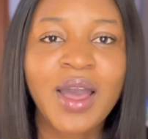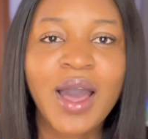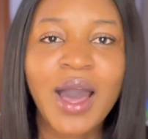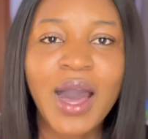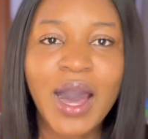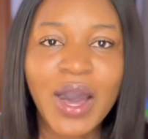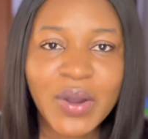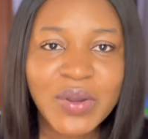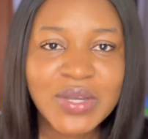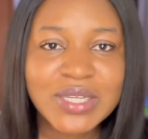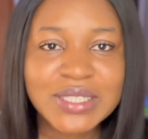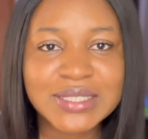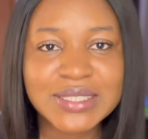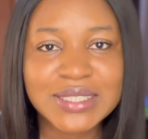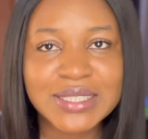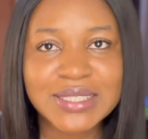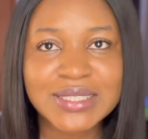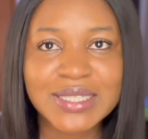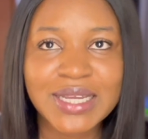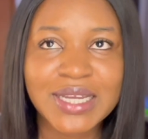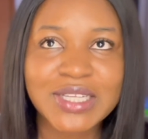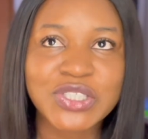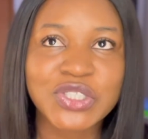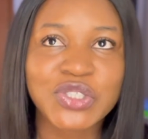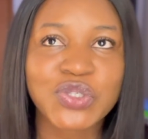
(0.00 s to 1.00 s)
How is it
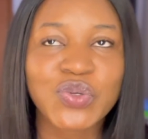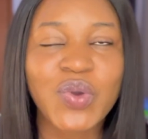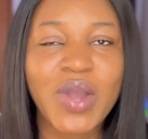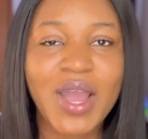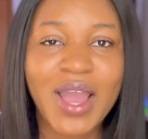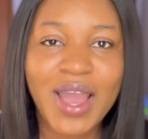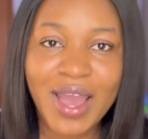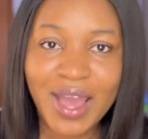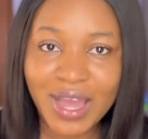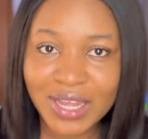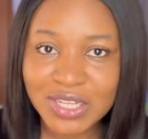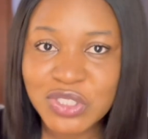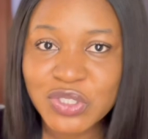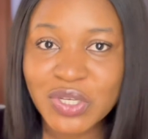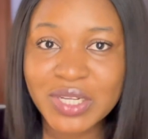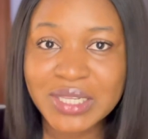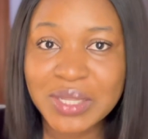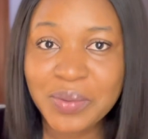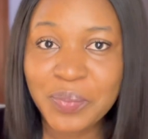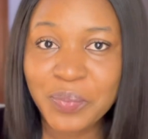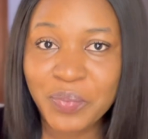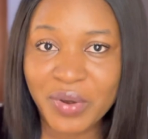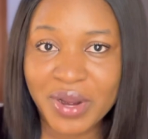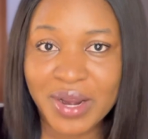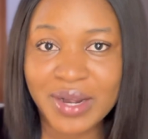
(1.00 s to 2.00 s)
that you are
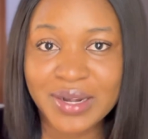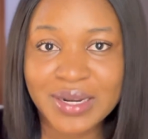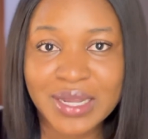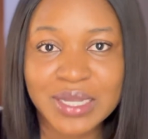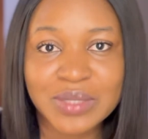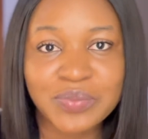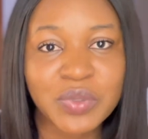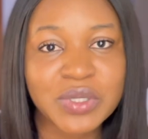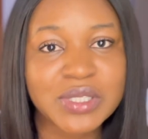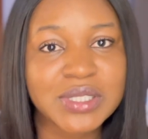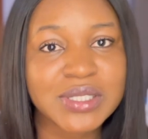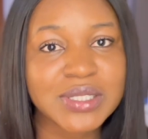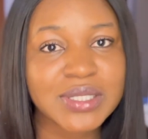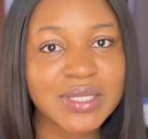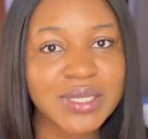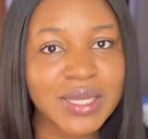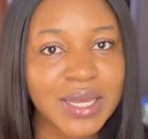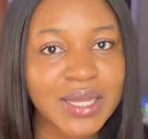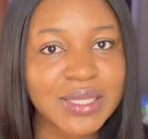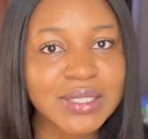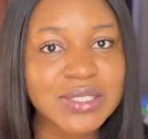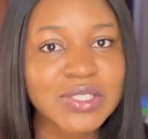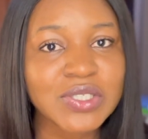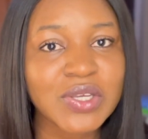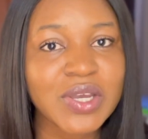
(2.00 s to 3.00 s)
actually pregnant, but
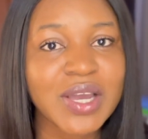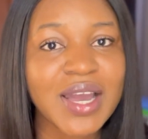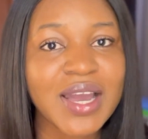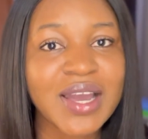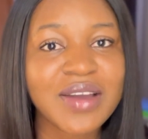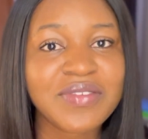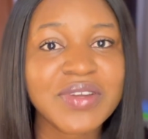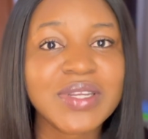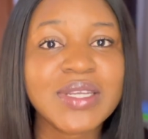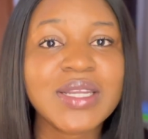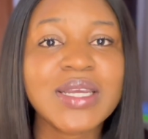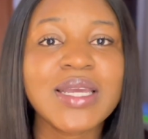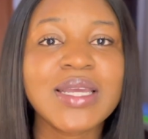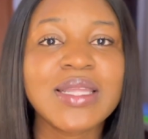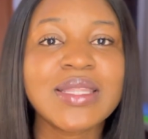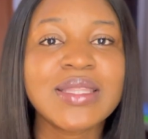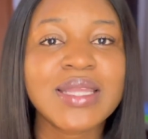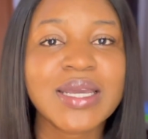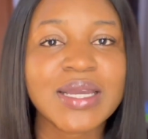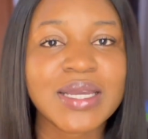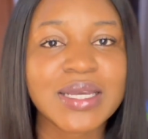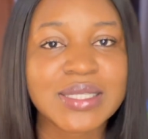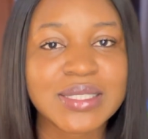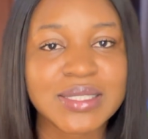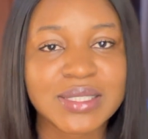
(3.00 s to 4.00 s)
yet you're having a
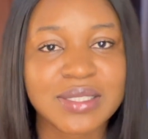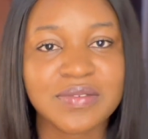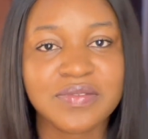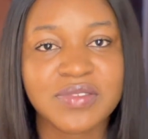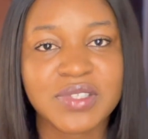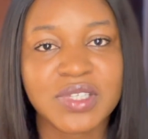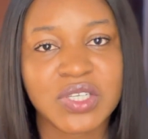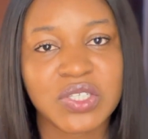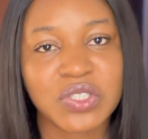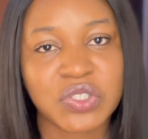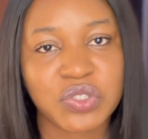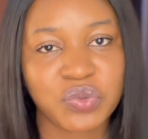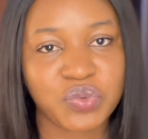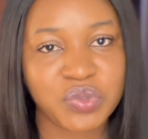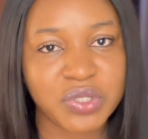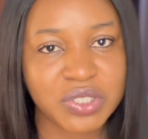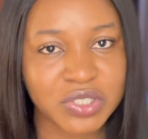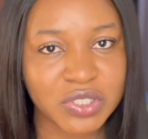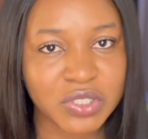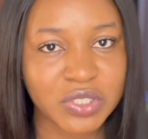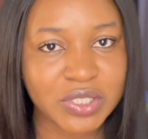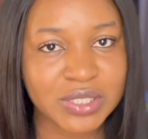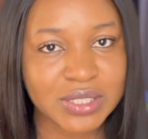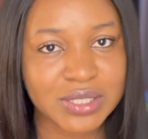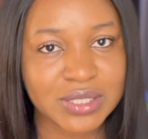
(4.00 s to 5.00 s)
negative test
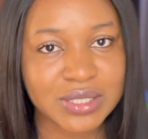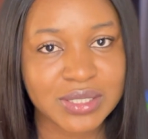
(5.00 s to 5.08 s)
result?